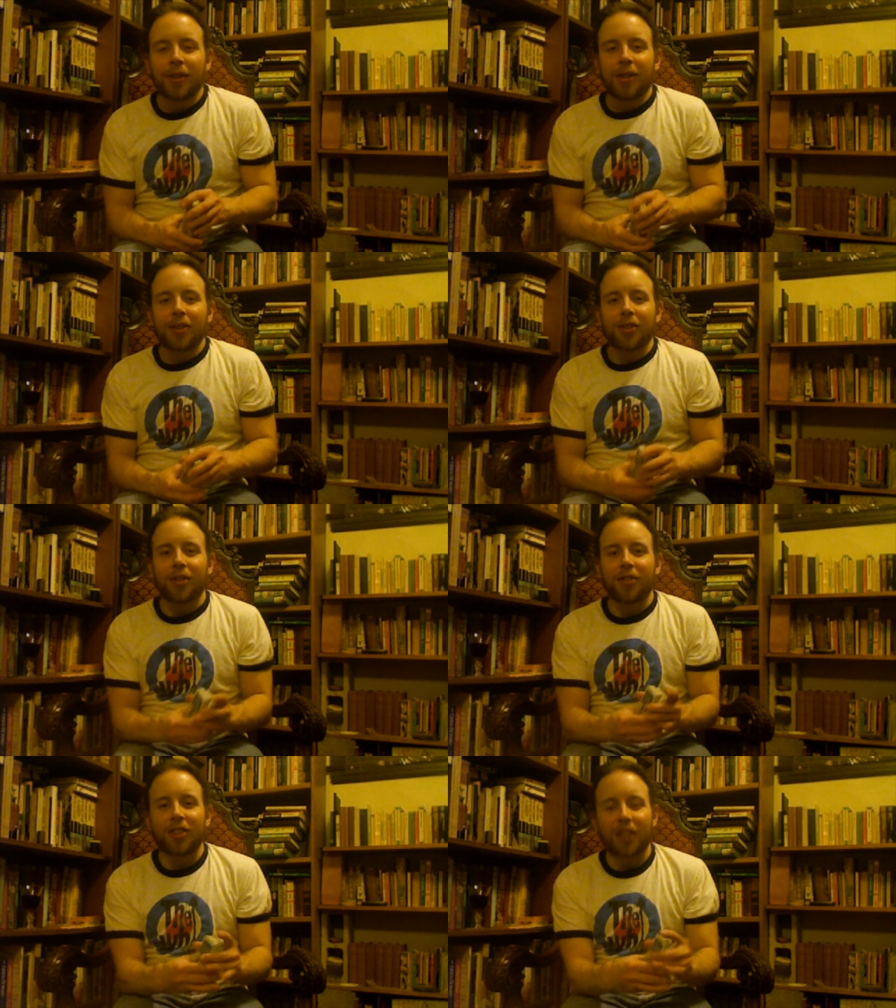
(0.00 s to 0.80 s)

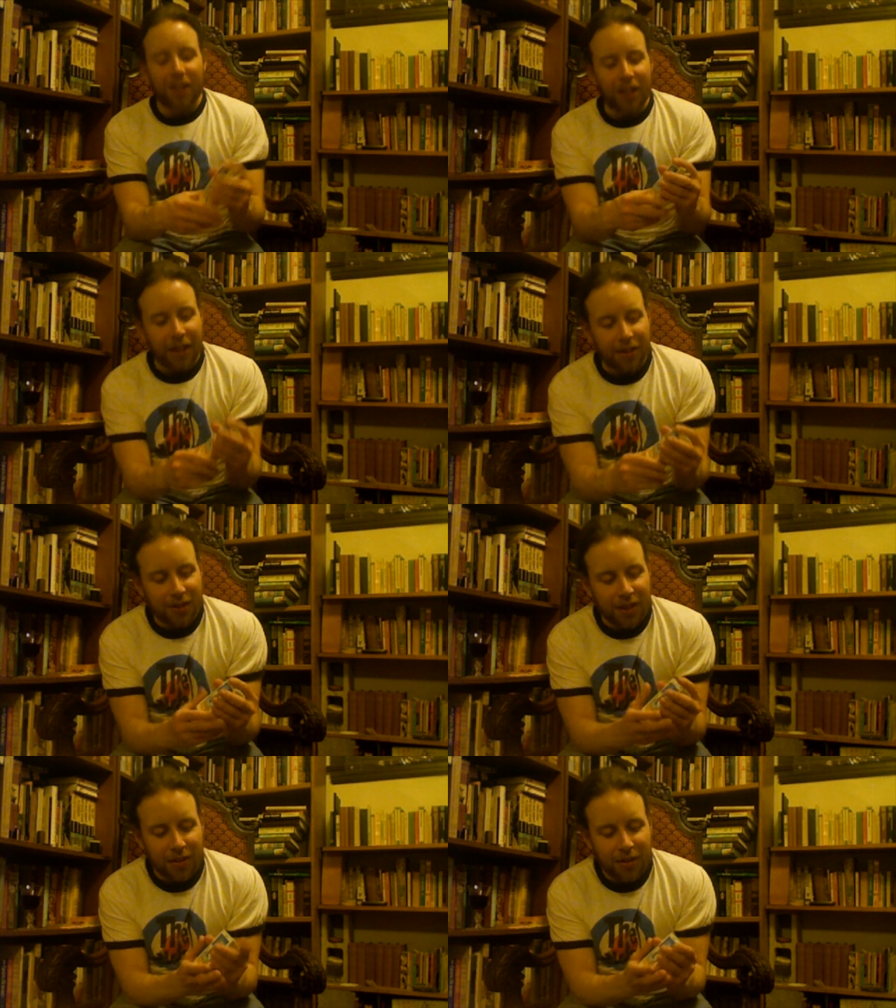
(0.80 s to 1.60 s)
It's like the ends
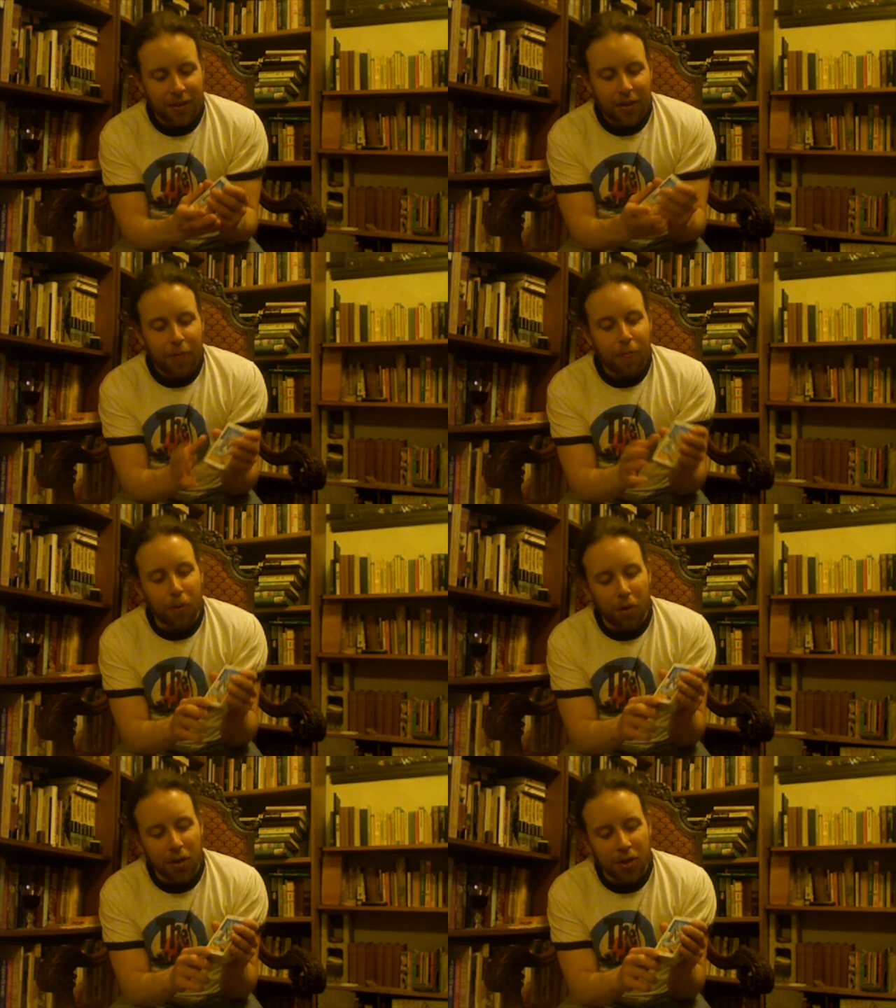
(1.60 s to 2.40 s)
that
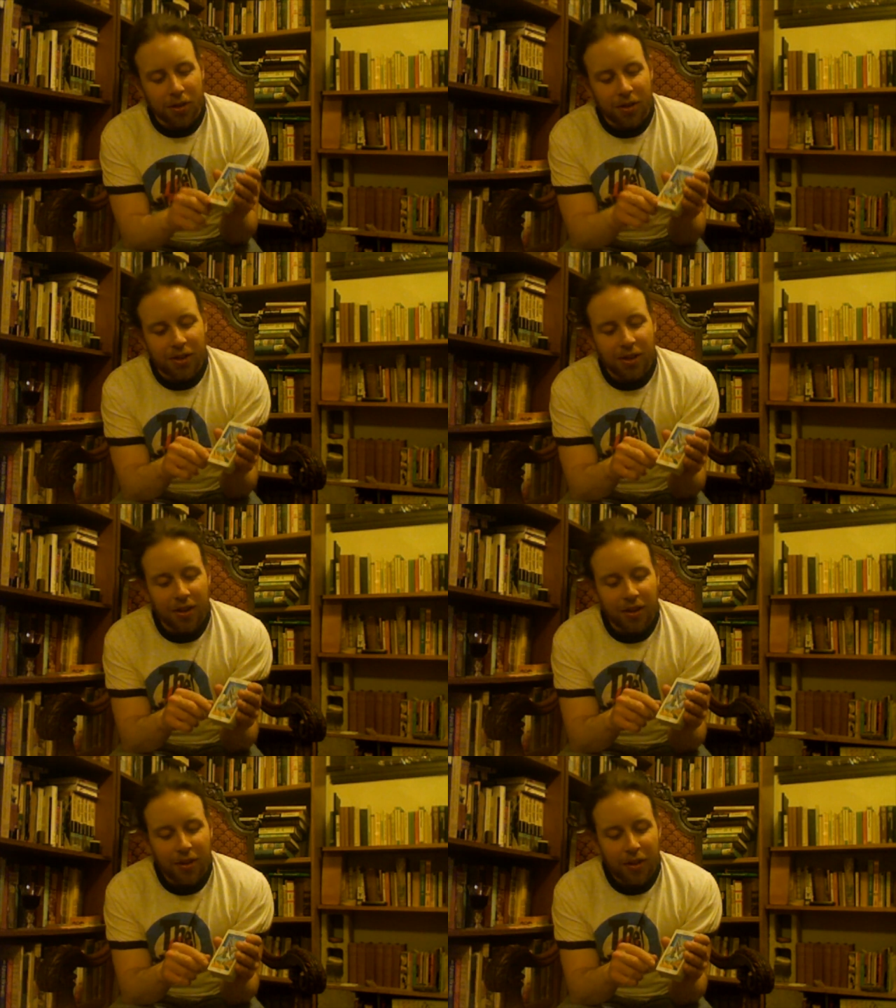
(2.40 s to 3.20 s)
borders
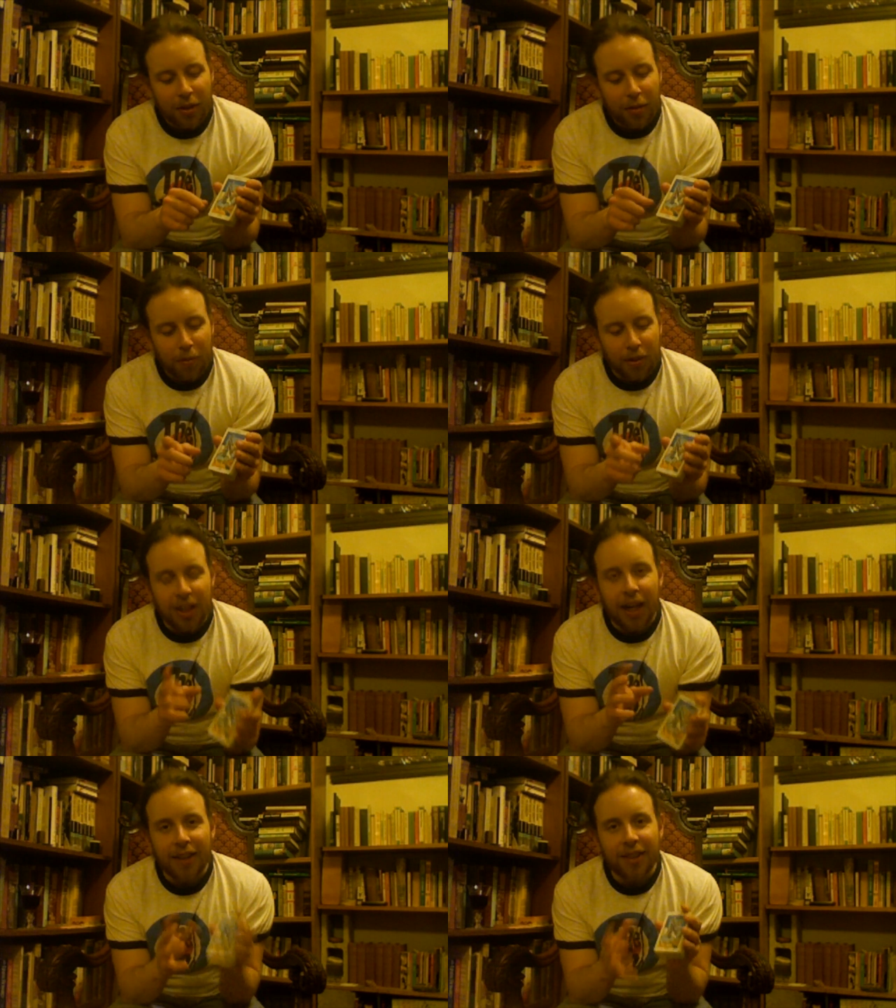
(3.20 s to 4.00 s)

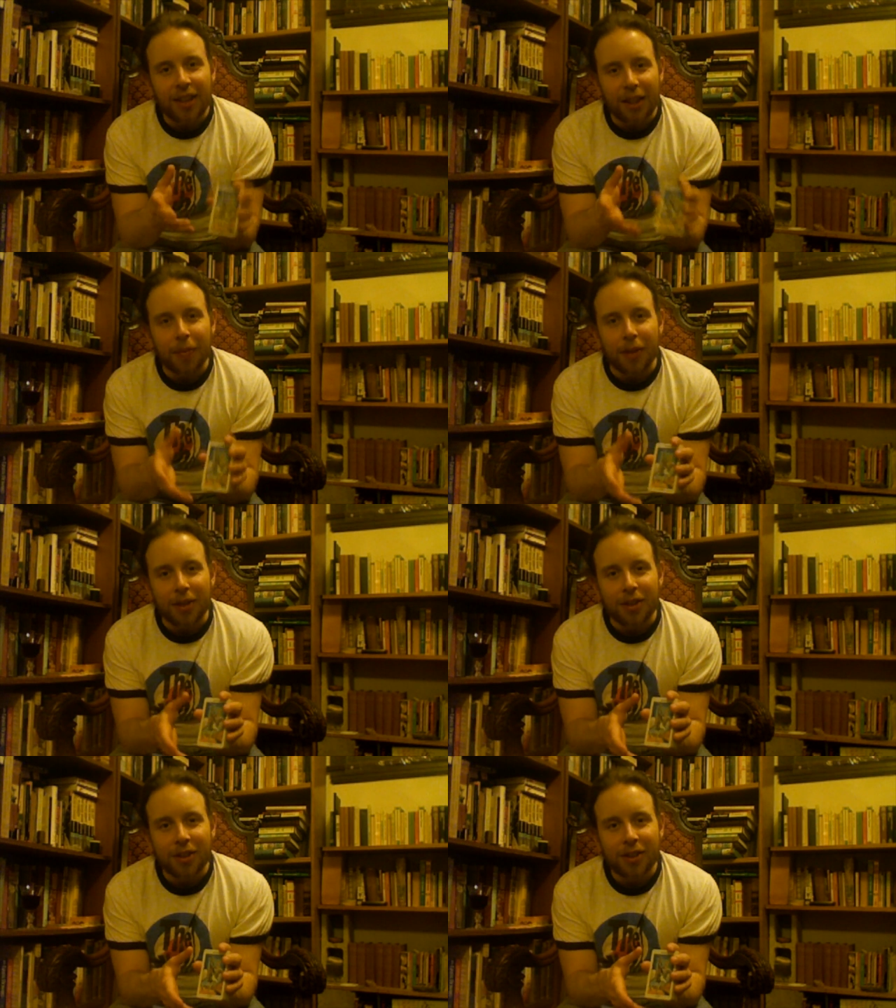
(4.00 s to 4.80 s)
protect the
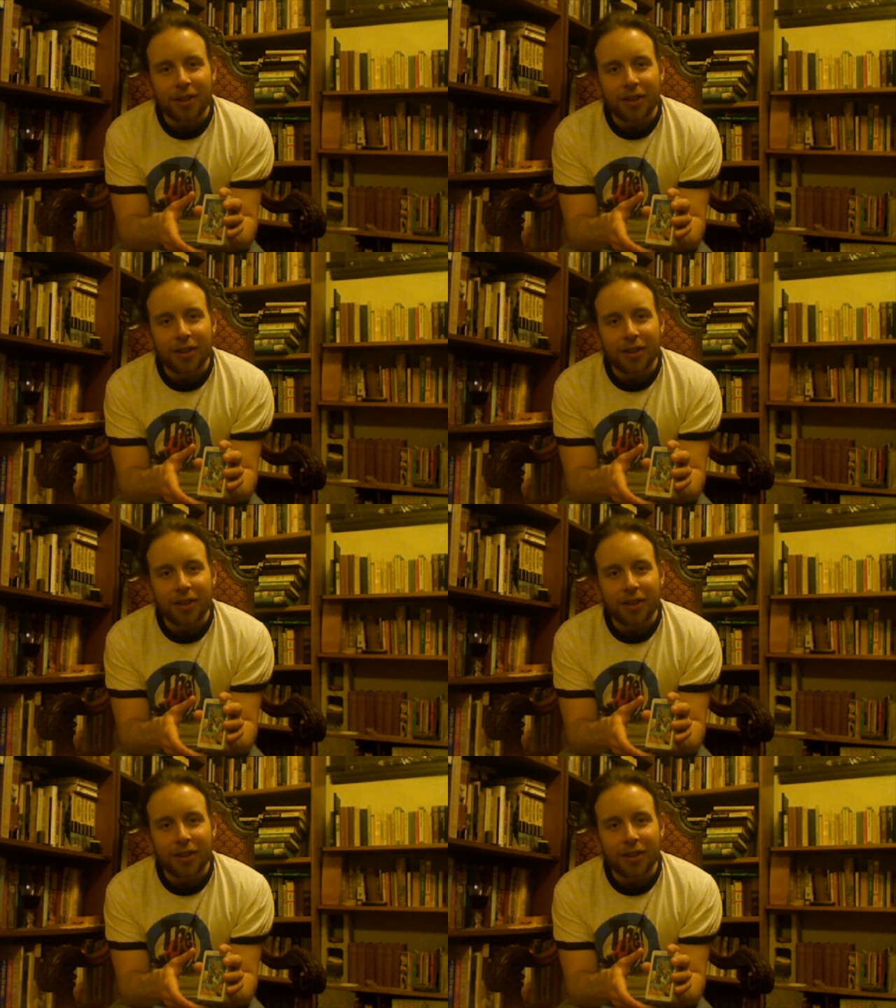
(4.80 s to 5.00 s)
image.